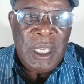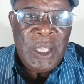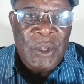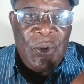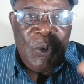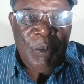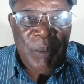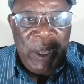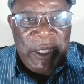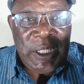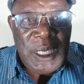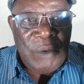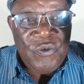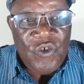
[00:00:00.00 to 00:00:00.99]
you must
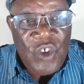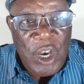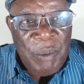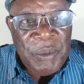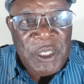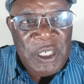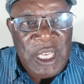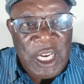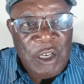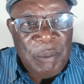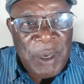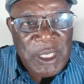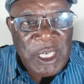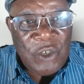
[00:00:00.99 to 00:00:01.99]
have jumped in that
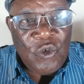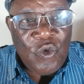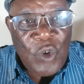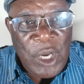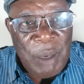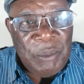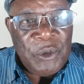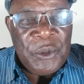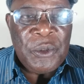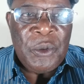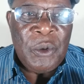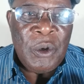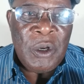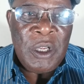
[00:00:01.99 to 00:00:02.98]
matatu to come to school.